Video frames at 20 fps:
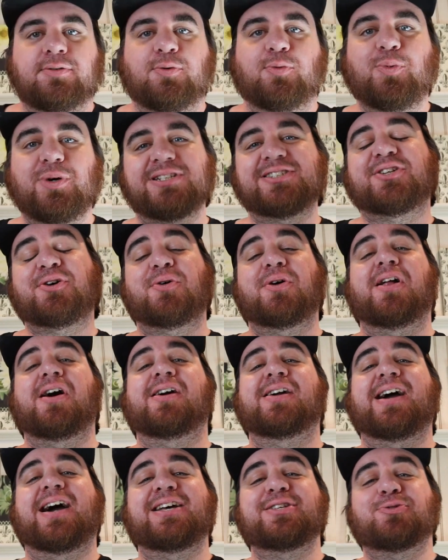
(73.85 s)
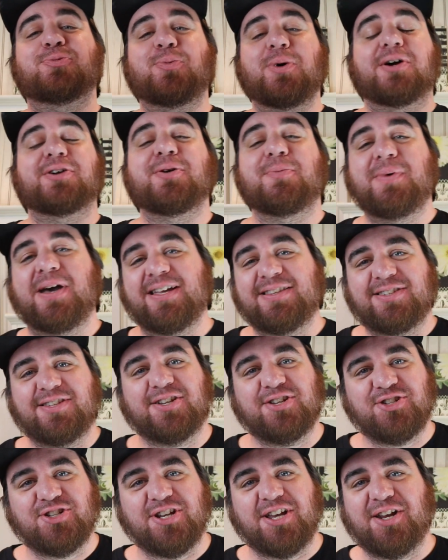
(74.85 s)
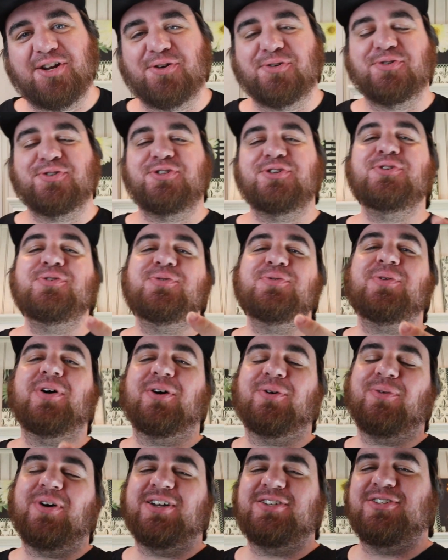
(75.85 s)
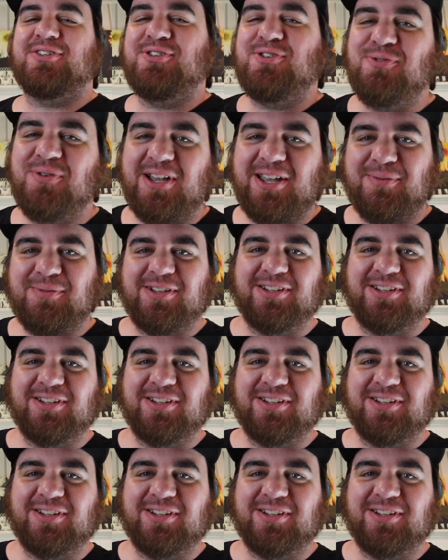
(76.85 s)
What's going on, guys? Welcome back to the channel. You are watching UAM